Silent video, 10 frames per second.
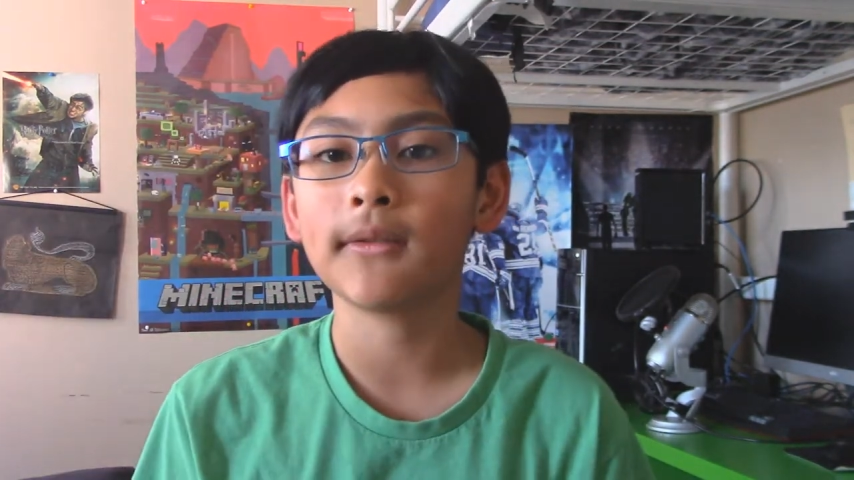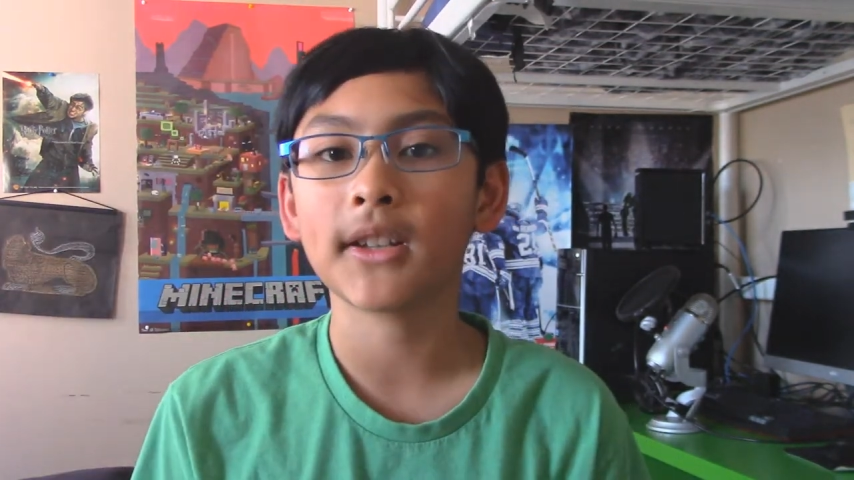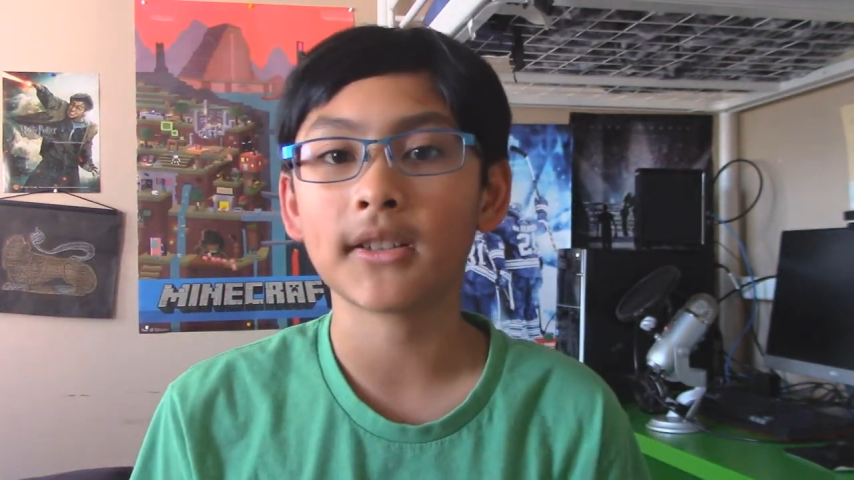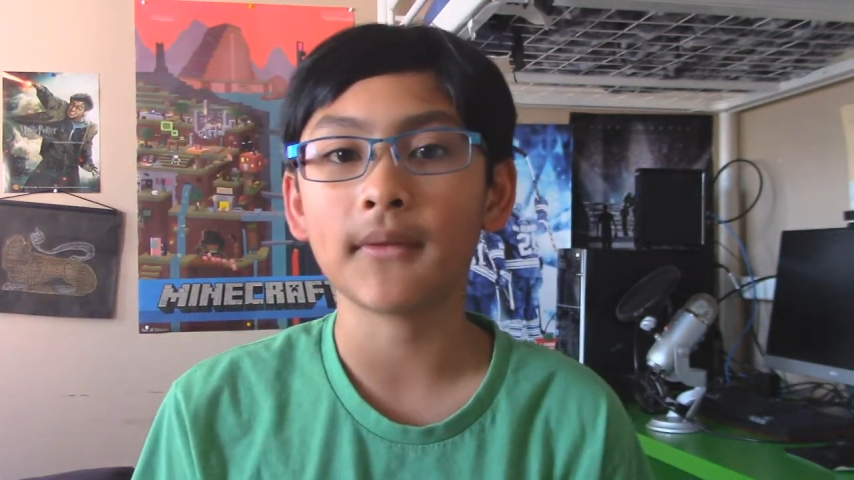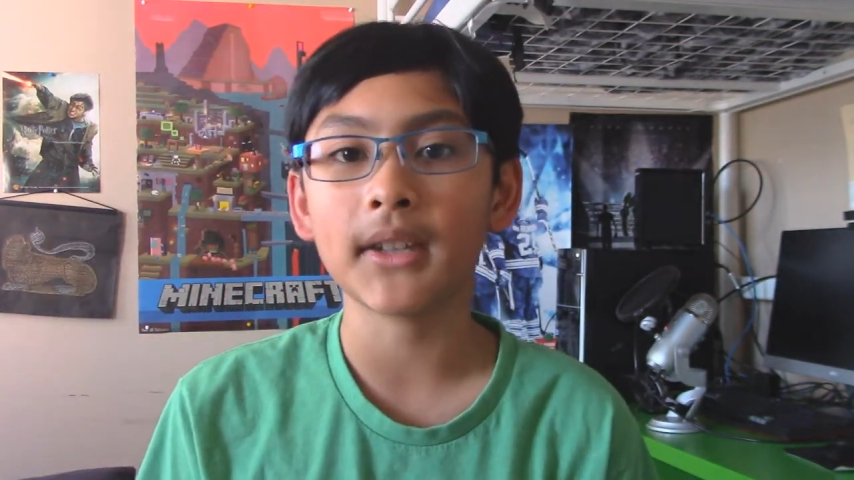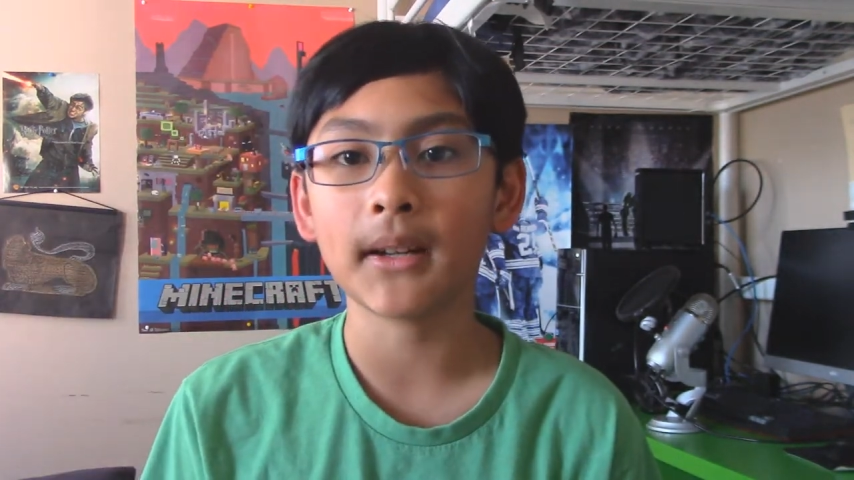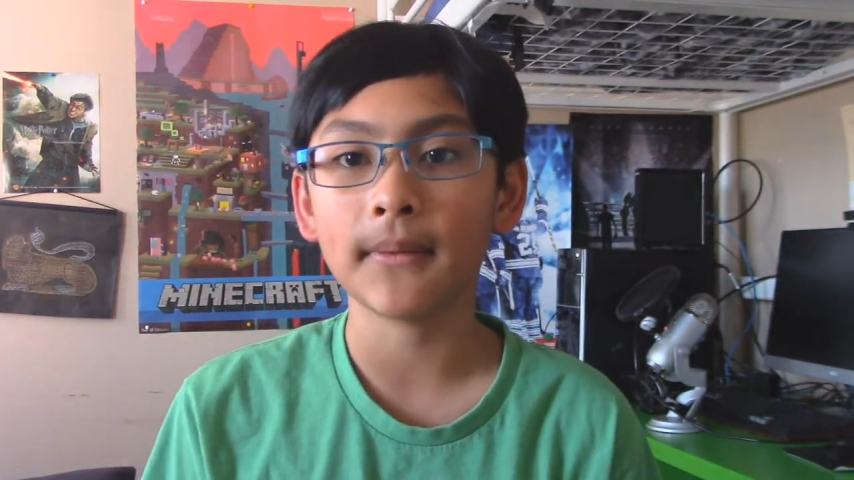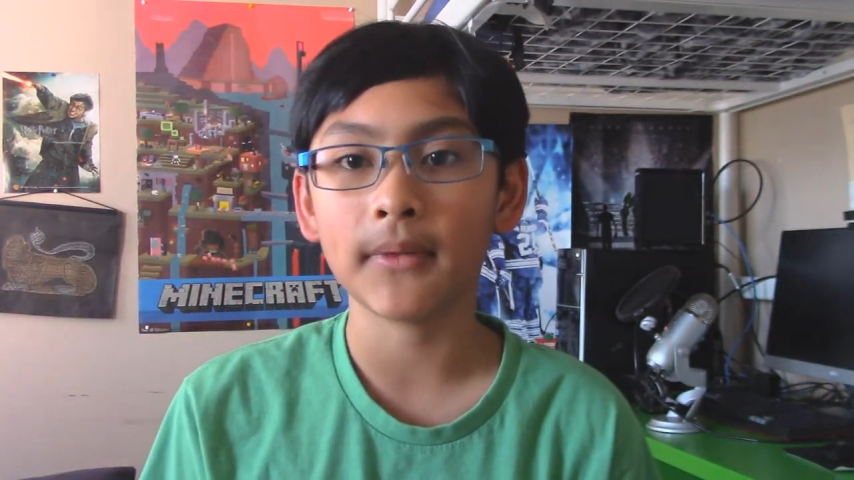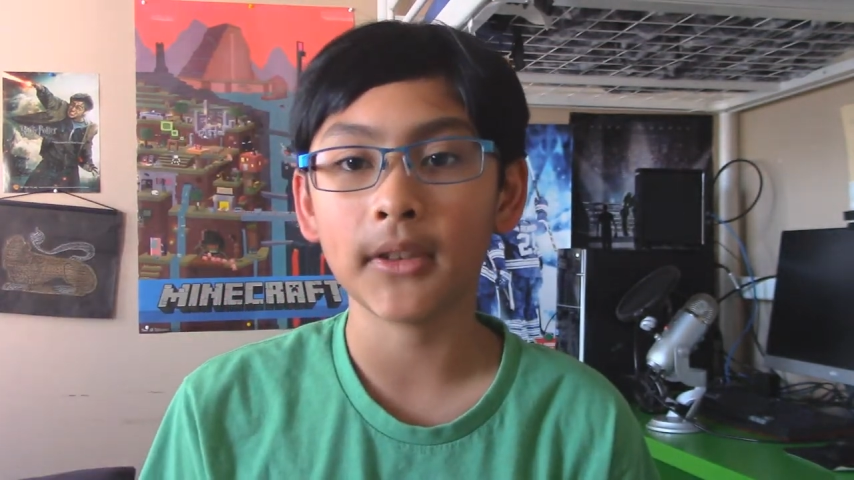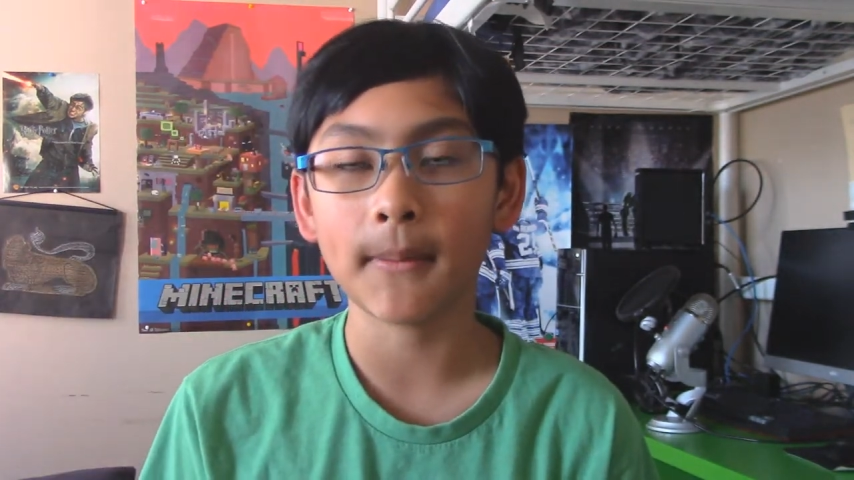do videos on
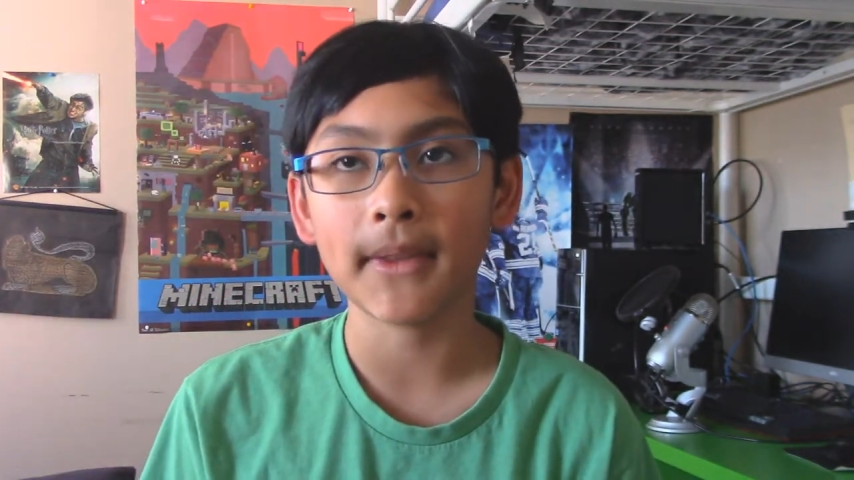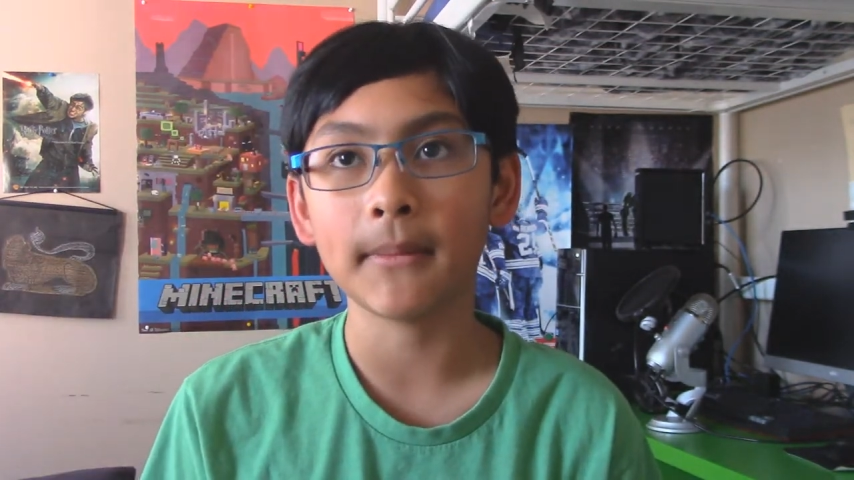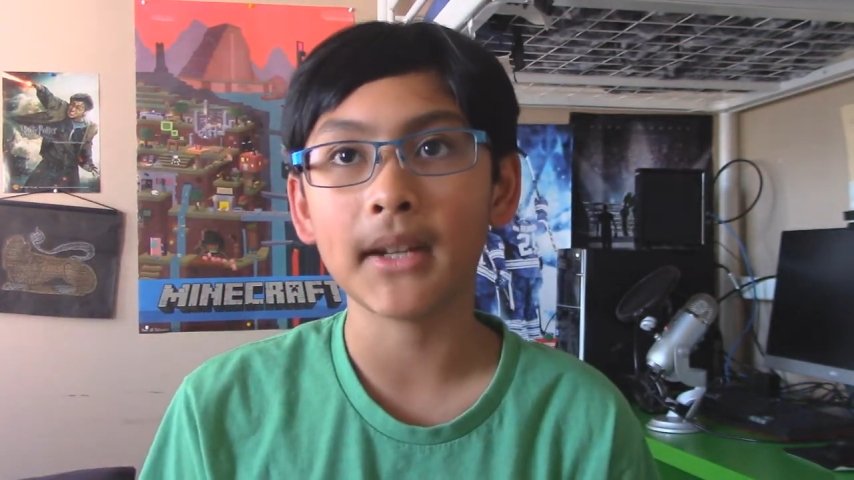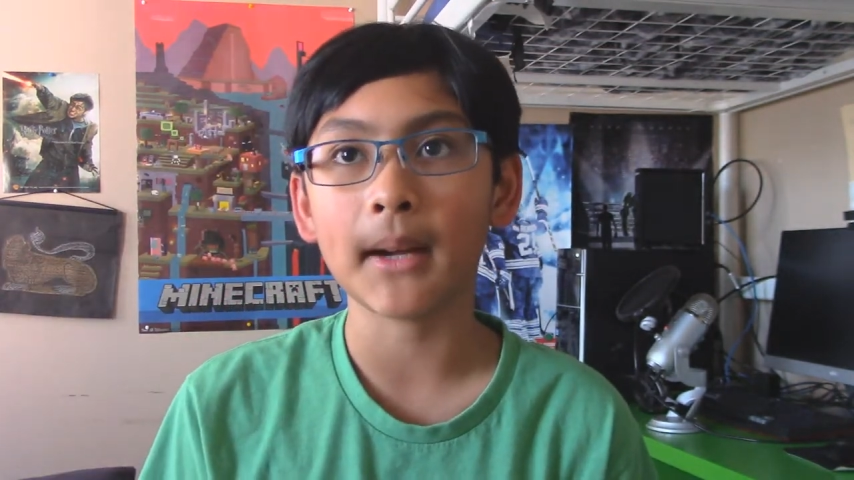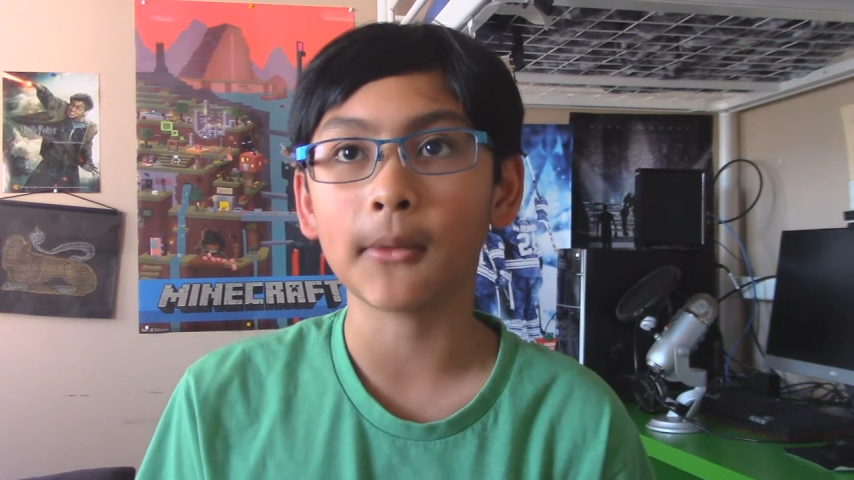that on them yet.